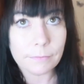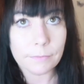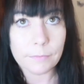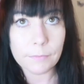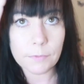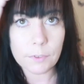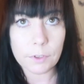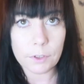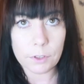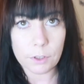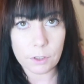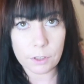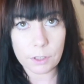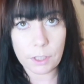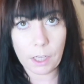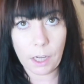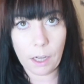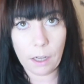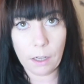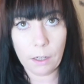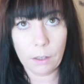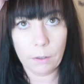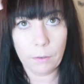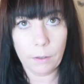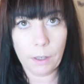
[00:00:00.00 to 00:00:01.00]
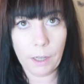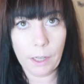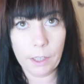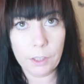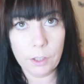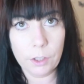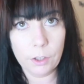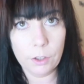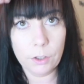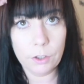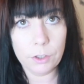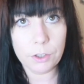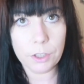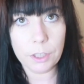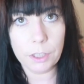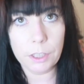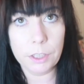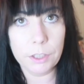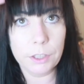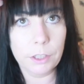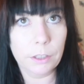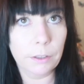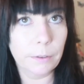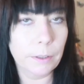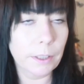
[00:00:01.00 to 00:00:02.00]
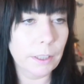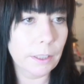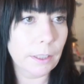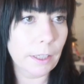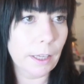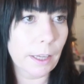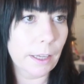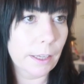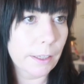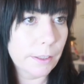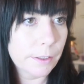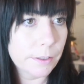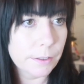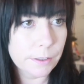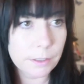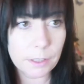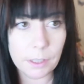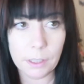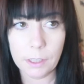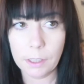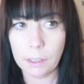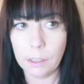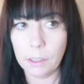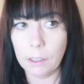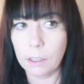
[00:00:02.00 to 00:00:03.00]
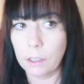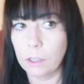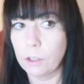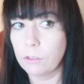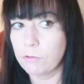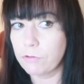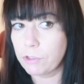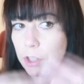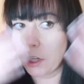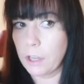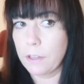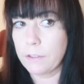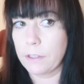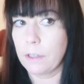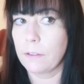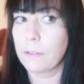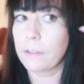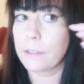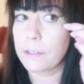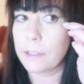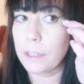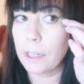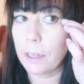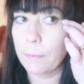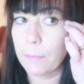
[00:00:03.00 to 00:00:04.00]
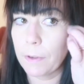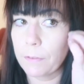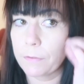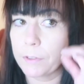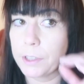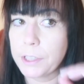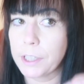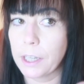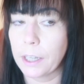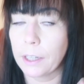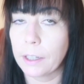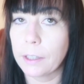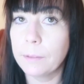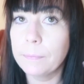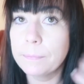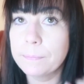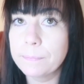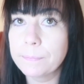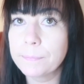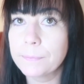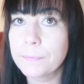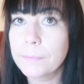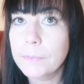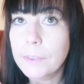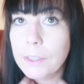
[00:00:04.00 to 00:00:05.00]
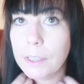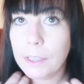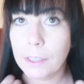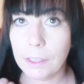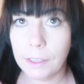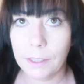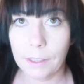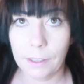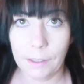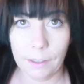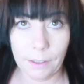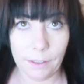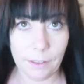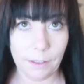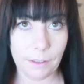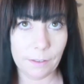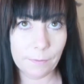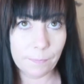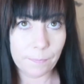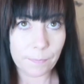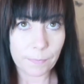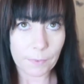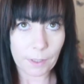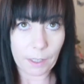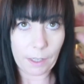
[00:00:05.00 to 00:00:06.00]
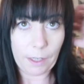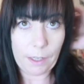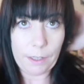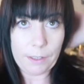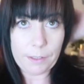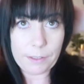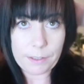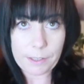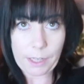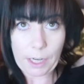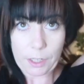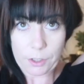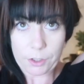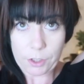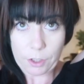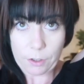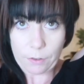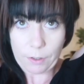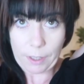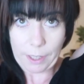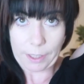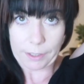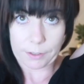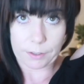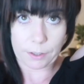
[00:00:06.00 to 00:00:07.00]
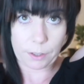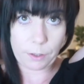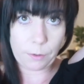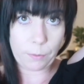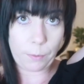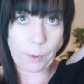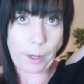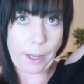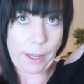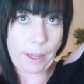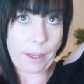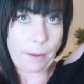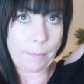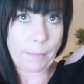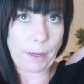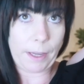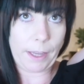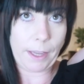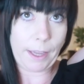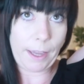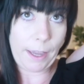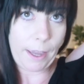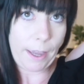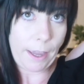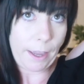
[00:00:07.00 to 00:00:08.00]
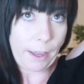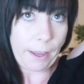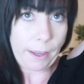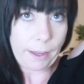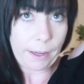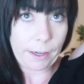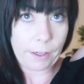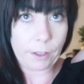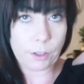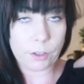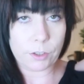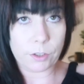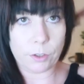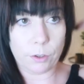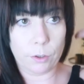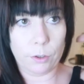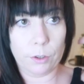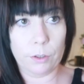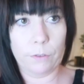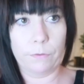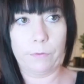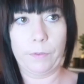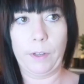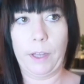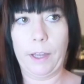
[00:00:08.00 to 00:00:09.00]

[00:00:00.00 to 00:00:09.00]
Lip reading: It's just how I usually do it and it turns out the same every time. And I do like to wear my hair in a sort of